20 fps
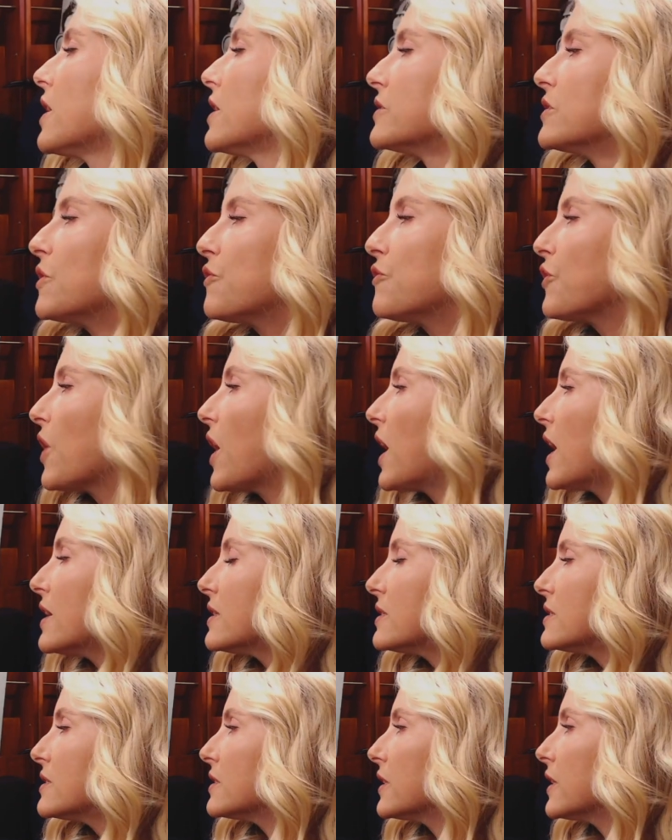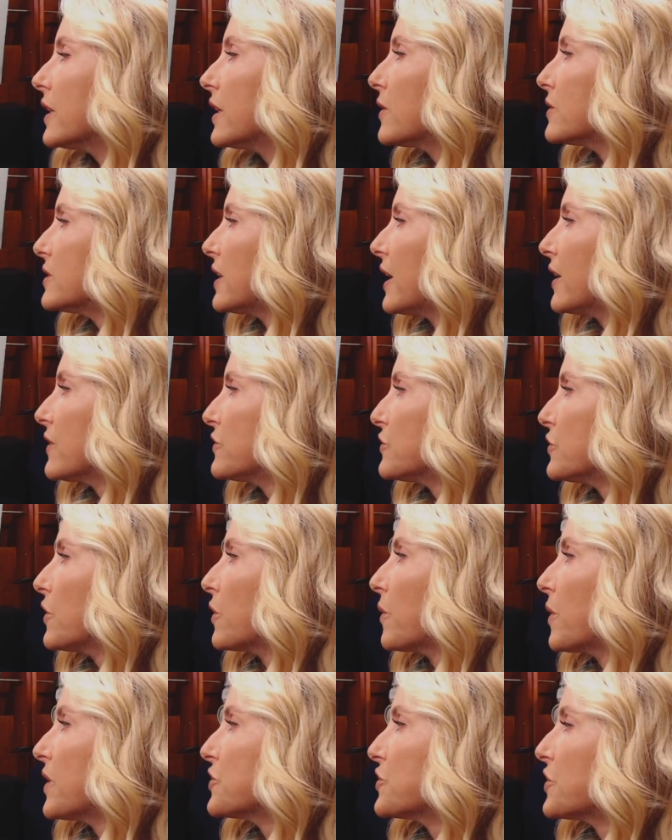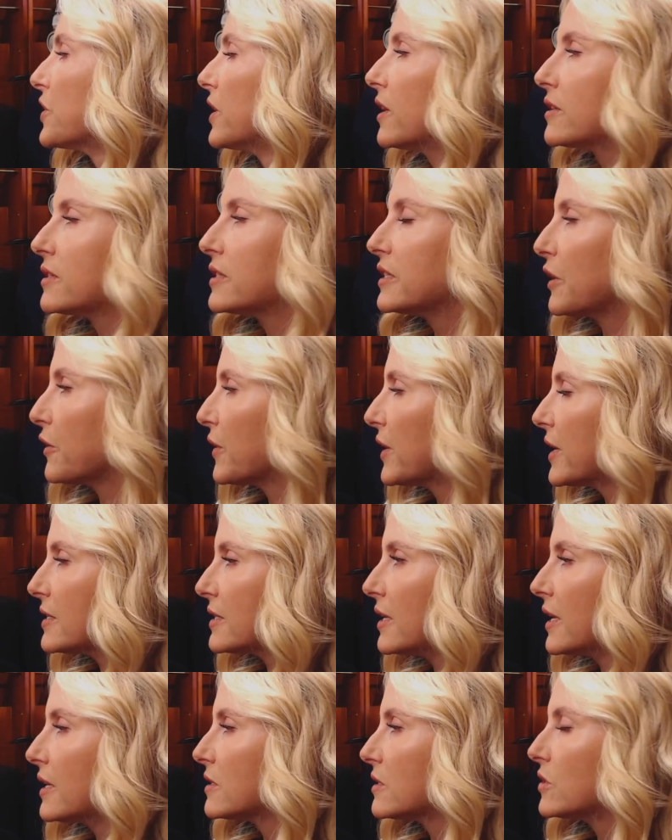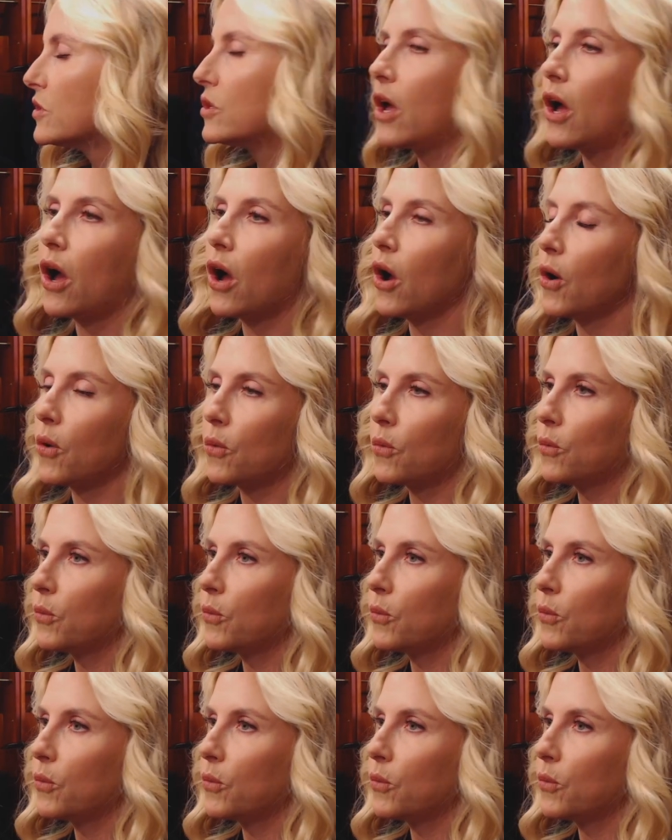So for us, to answer your question in all seriousness, no,